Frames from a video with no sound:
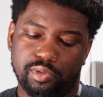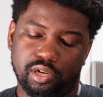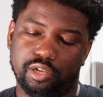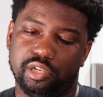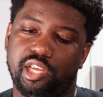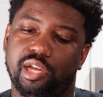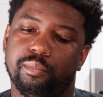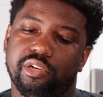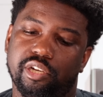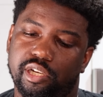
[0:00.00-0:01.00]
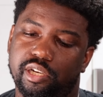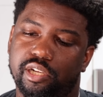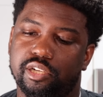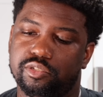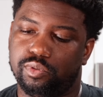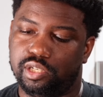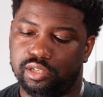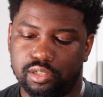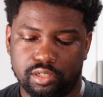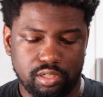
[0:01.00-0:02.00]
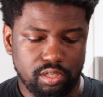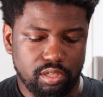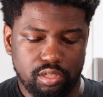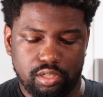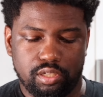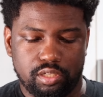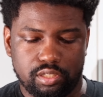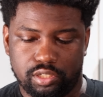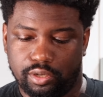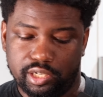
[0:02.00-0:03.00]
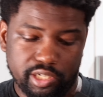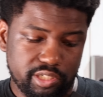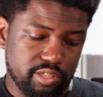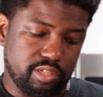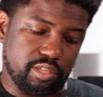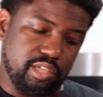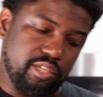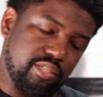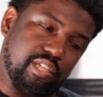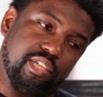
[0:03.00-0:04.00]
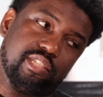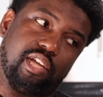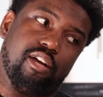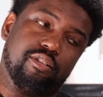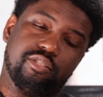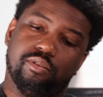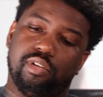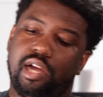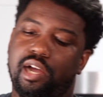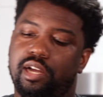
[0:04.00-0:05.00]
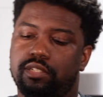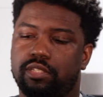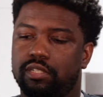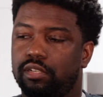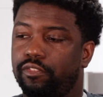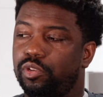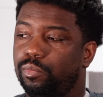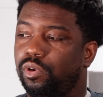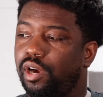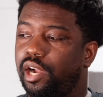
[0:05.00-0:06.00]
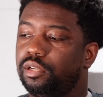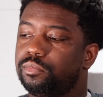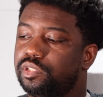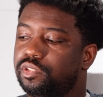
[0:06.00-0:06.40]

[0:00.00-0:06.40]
put all your camera gear in it as well. So in addition to these things, I also got a few more items